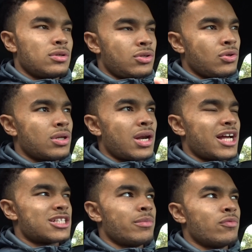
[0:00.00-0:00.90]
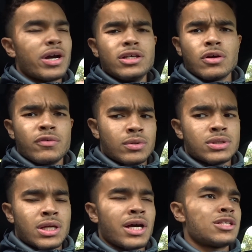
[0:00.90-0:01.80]
do the lights. I mean, Range Rover
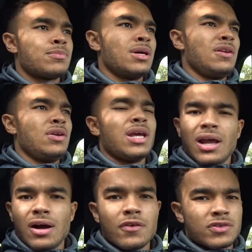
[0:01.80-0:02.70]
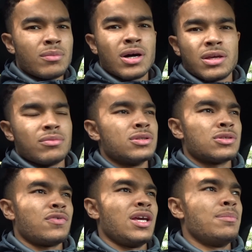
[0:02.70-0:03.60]
ones are nice, but if you get like aftermarket ones
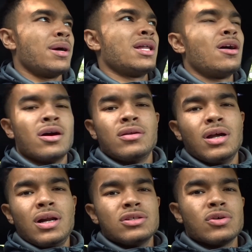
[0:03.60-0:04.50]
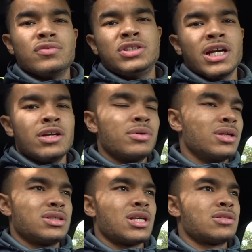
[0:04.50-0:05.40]
off eBay that aren't sort of genuine
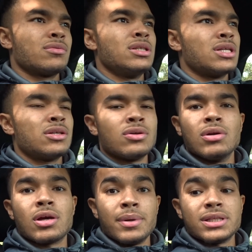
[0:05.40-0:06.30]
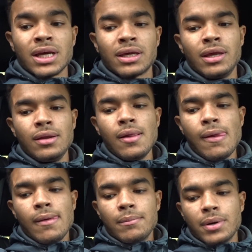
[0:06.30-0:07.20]
accessories, they do look a bit tacky.
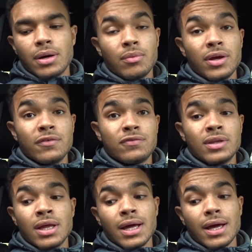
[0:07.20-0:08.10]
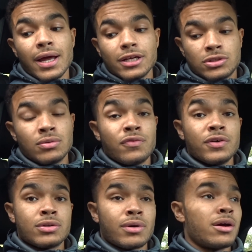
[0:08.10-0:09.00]
But with the actual
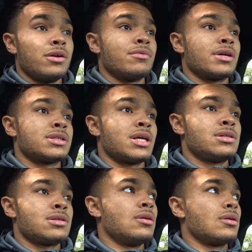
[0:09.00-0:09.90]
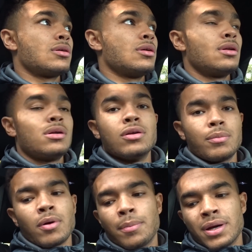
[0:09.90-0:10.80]
official Audi rings, they just look
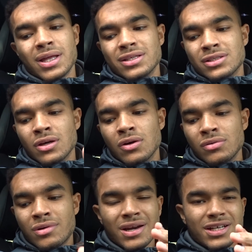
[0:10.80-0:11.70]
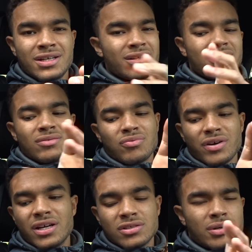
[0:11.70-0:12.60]
proper, like there's no glitching in the
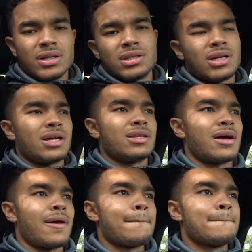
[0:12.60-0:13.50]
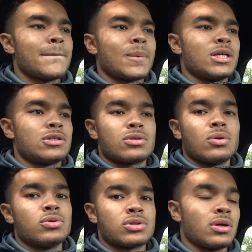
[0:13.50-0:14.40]
rings or anything like that. It's just
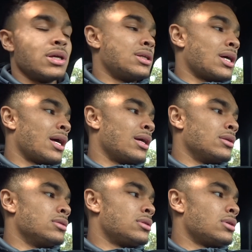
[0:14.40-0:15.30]
all solid, and